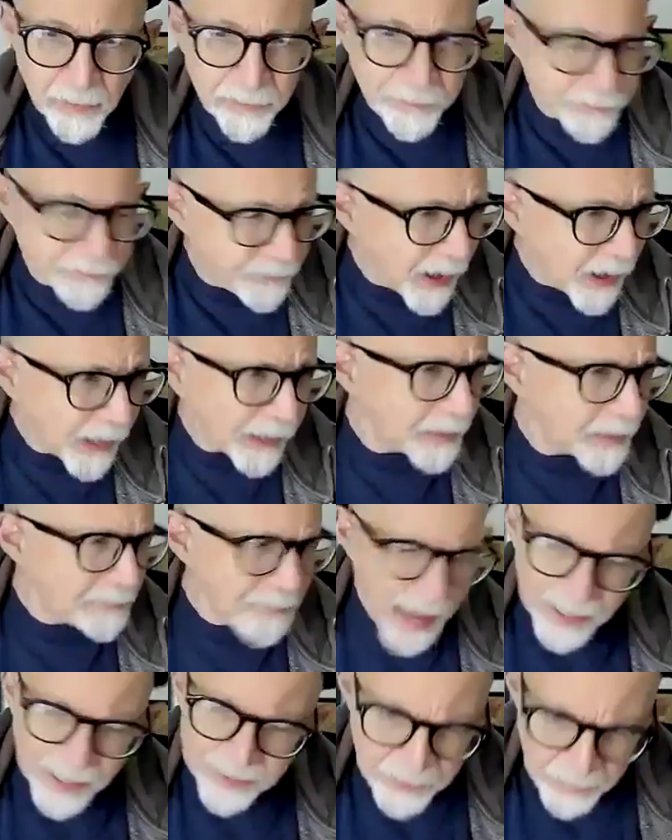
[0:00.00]
so
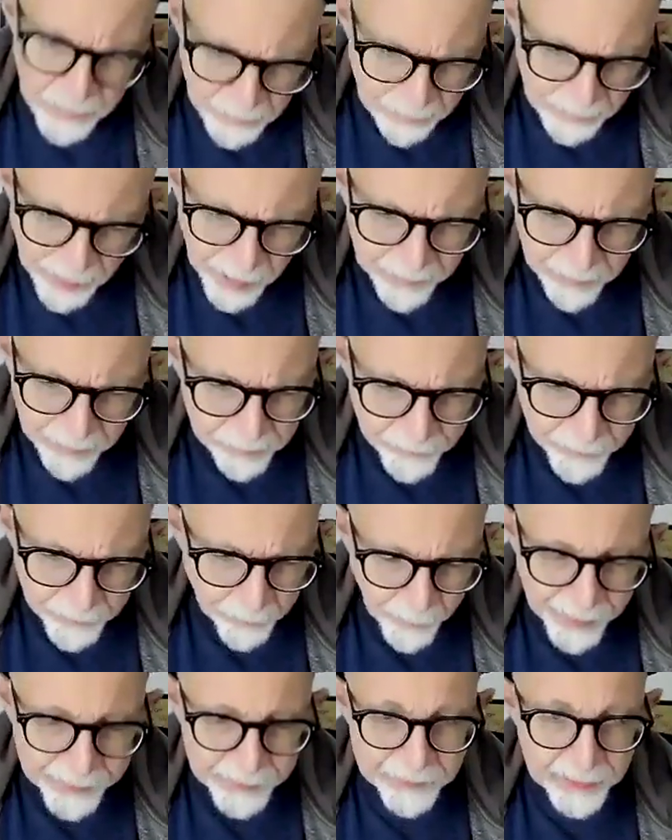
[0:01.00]
fucking mad at you, man,
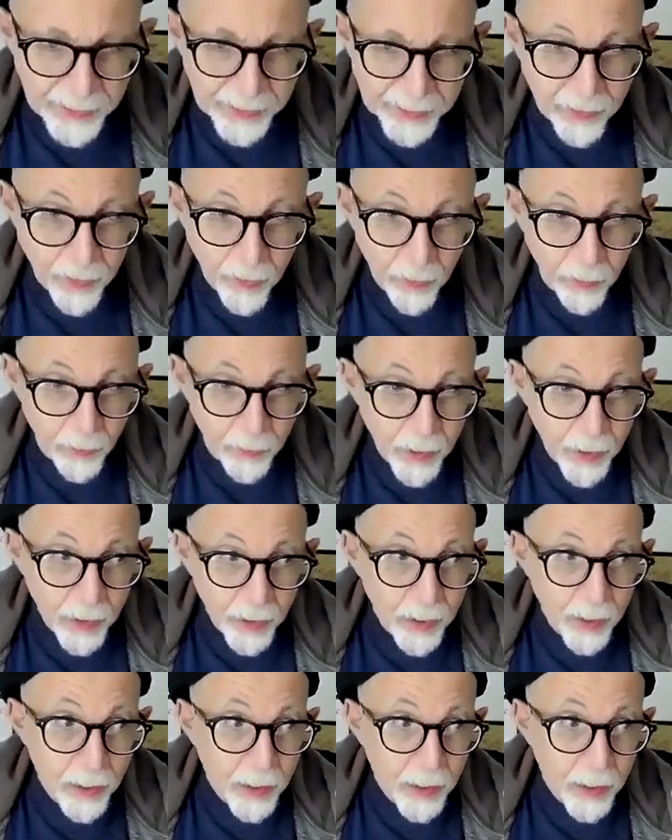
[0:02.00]
for writing that. I go,